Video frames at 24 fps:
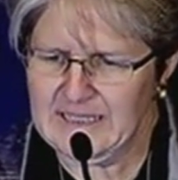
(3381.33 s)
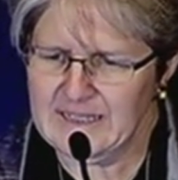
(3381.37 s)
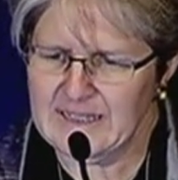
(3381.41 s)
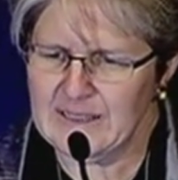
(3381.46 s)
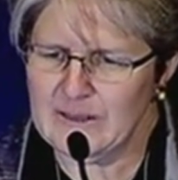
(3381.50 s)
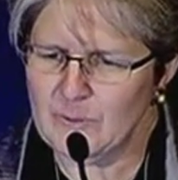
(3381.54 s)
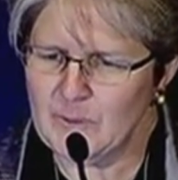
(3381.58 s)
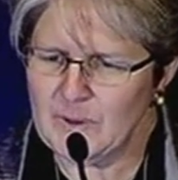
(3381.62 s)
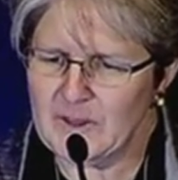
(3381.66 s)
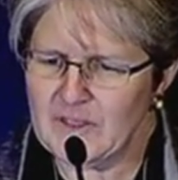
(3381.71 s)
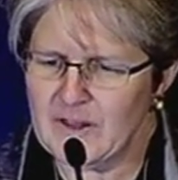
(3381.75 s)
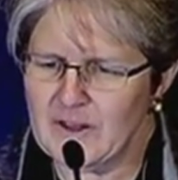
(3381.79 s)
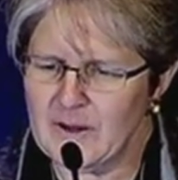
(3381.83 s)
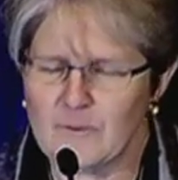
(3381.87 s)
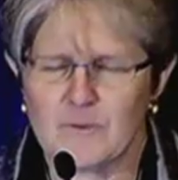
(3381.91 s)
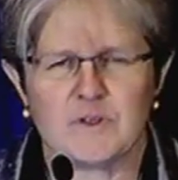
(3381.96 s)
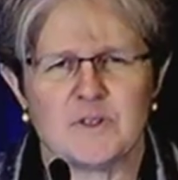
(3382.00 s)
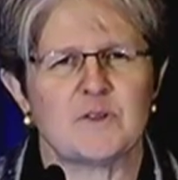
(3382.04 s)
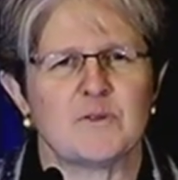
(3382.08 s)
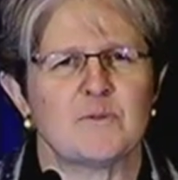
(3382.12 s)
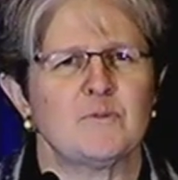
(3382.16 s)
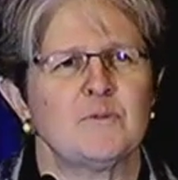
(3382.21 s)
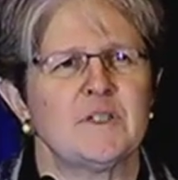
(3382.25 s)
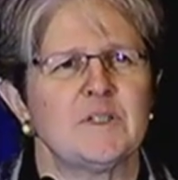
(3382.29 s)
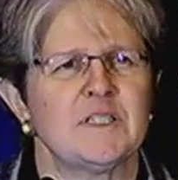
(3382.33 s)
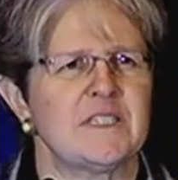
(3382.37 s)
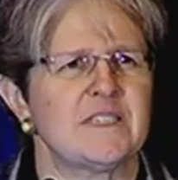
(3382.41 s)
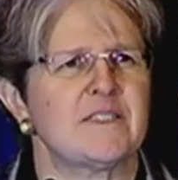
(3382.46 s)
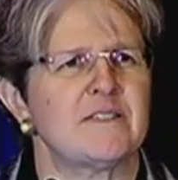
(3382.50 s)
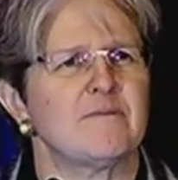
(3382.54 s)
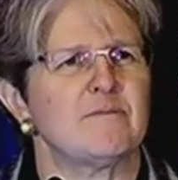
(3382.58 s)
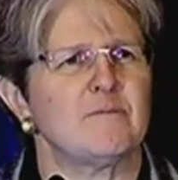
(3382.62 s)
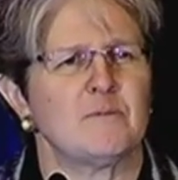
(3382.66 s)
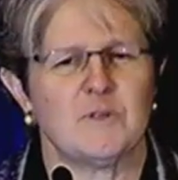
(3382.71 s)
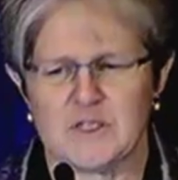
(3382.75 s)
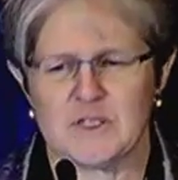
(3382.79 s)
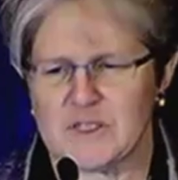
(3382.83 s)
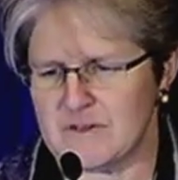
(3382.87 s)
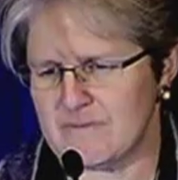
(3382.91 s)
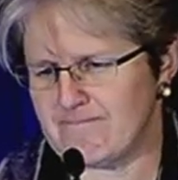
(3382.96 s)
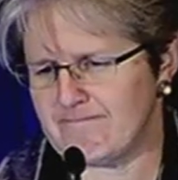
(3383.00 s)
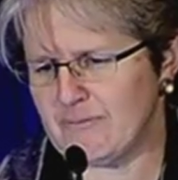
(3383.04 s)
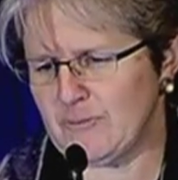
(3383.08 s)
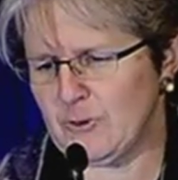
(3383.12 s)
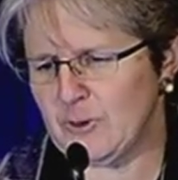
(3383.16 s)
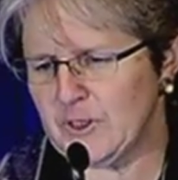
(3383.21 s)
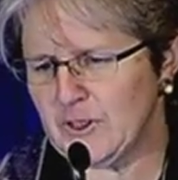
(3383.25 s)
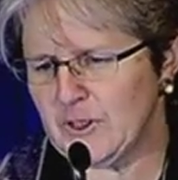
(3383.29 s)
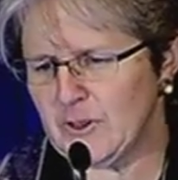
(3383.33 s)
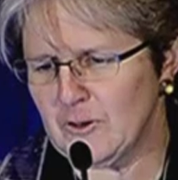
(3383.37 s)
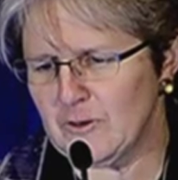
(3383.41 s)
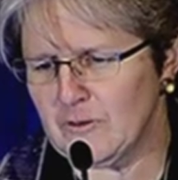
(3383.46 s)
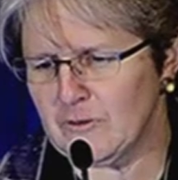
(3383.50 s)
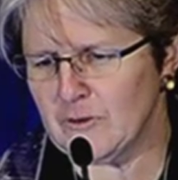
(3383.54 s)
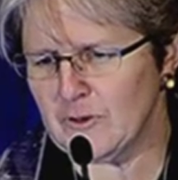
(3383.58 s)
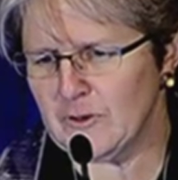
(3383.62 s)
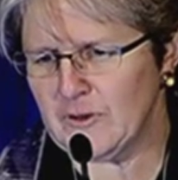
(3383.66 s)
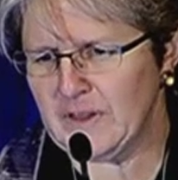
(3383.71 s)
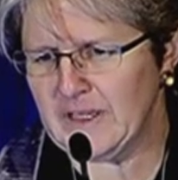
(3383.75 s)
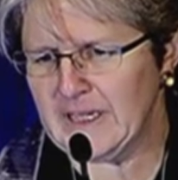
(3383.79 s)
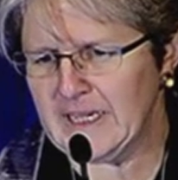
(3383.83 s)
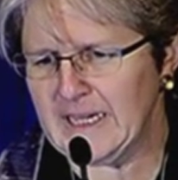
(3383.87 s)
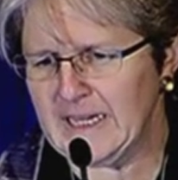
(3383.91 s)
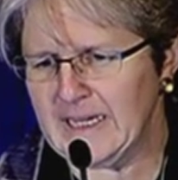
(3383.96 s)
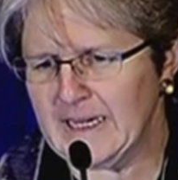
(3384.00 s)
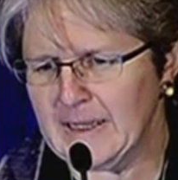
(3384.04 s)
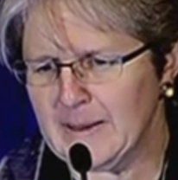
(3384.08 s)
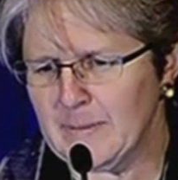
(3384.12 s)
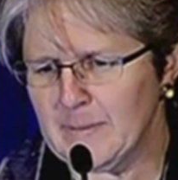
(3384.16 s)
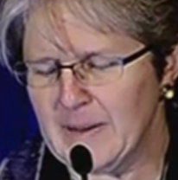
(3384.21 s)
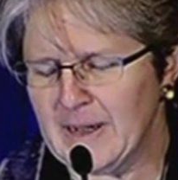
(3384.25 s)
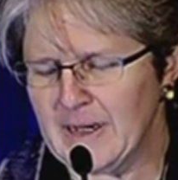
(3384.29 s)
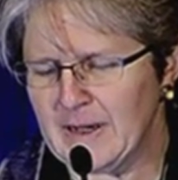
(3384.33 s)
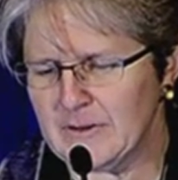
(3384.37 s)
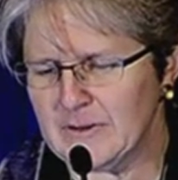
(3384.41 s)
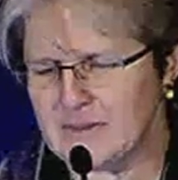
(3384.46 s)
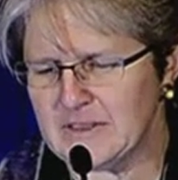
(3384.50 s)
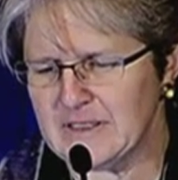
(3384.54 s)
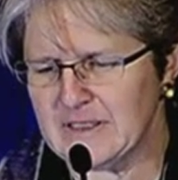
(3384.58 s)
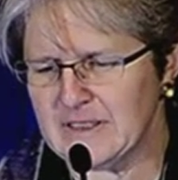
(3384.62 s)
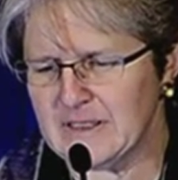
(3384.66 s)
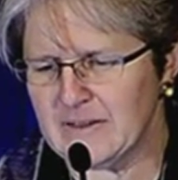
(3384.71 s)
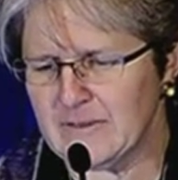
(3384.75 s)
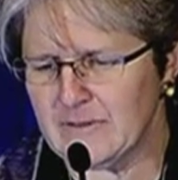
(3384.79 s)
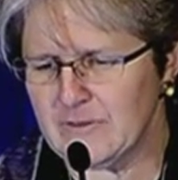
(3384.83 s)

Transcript: that we thought was was was critical for thinking about uh,